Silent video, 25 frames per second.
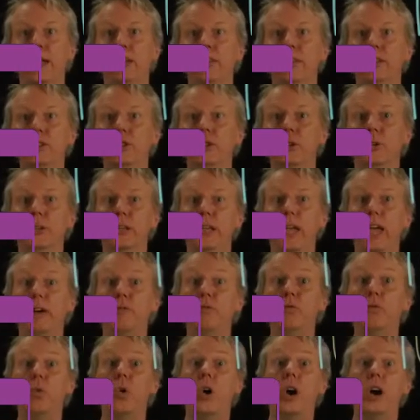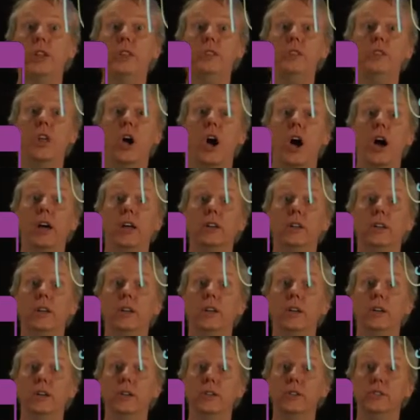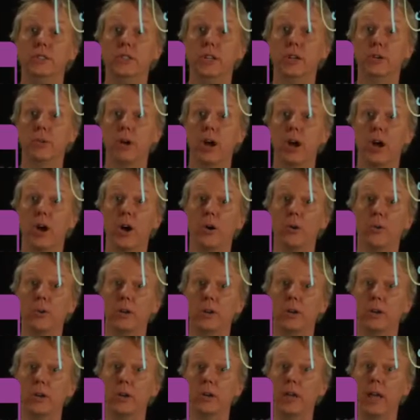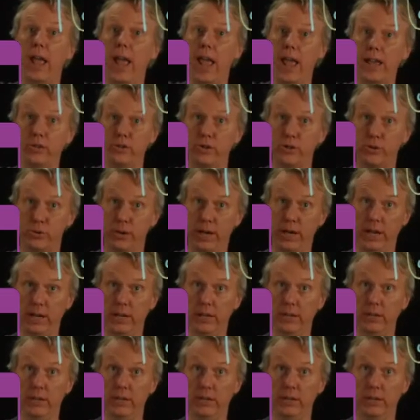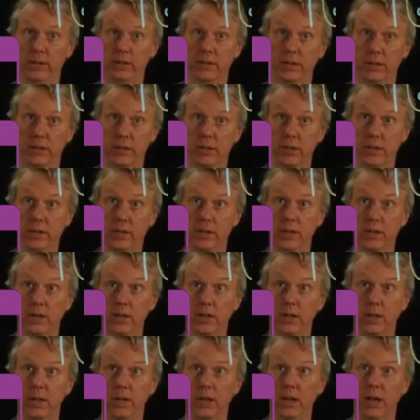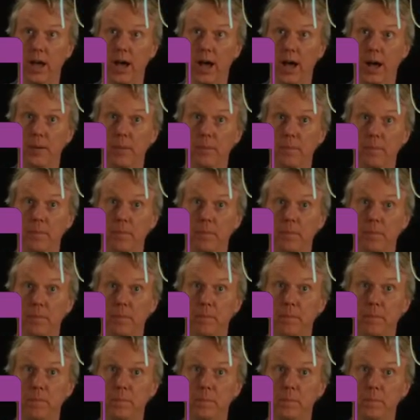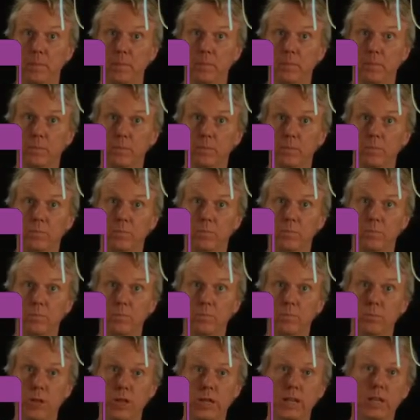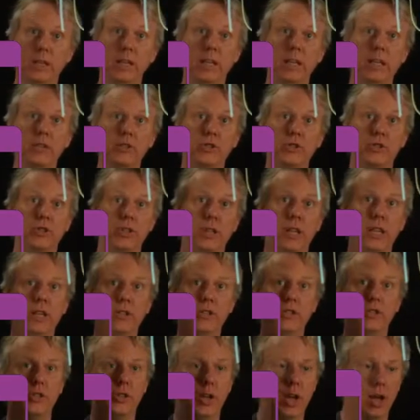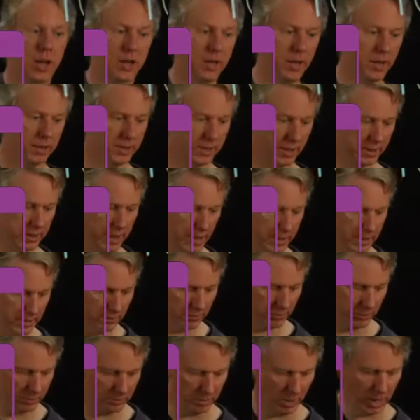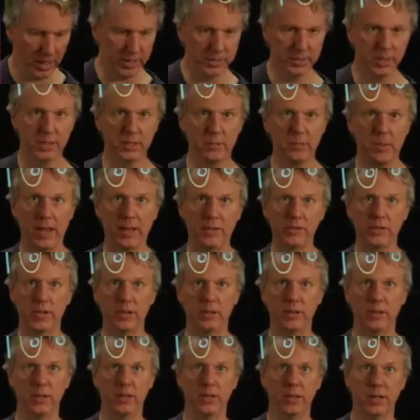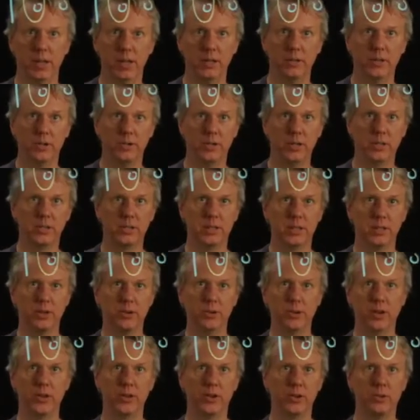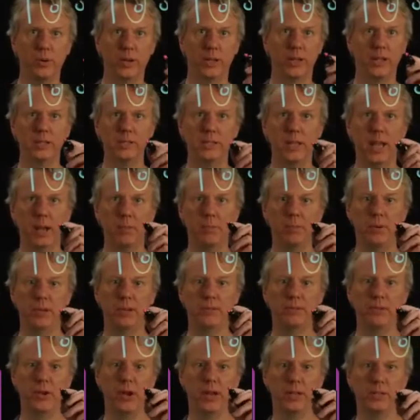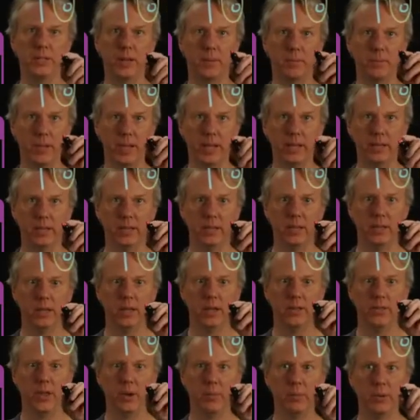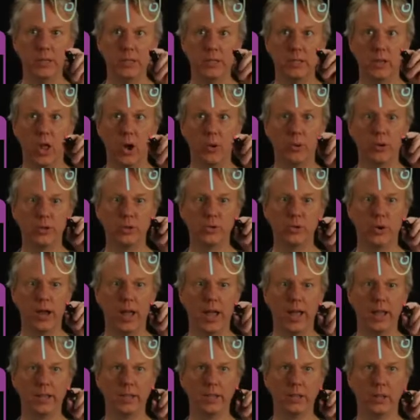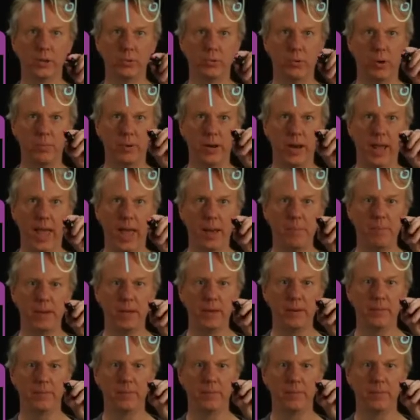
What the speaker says: that you only have one non-zero entry in each successive Laplace expansion. So just to do another quick example, if you had something that was lower triangular, what would happen?